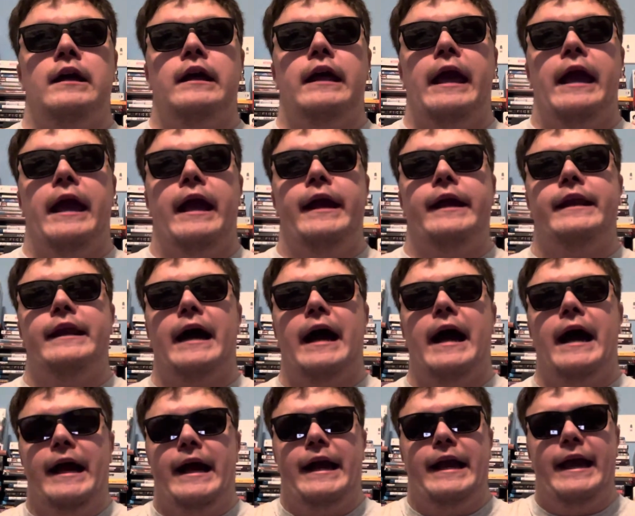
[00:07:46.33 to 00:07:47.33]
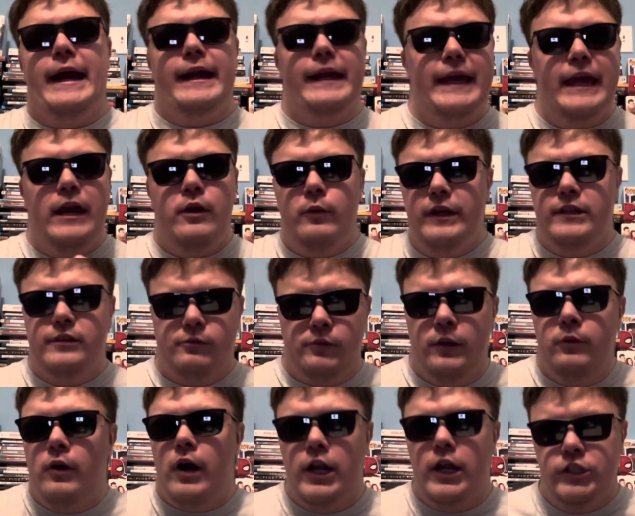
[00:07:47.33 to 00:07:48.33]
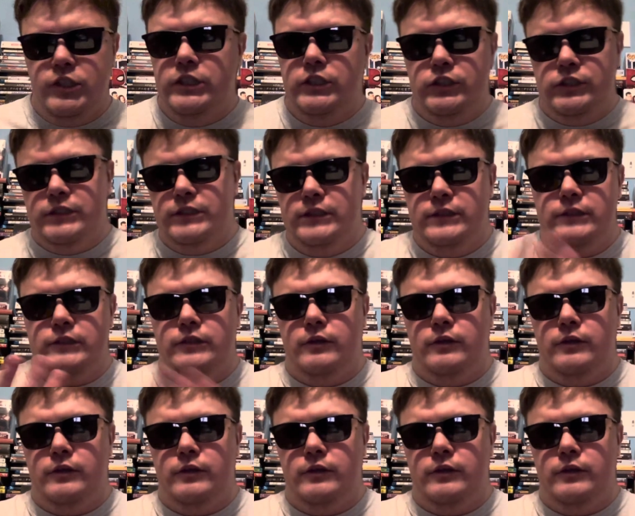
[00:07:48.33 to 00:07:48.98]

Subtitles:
And I kind of can't wait to rewatch it just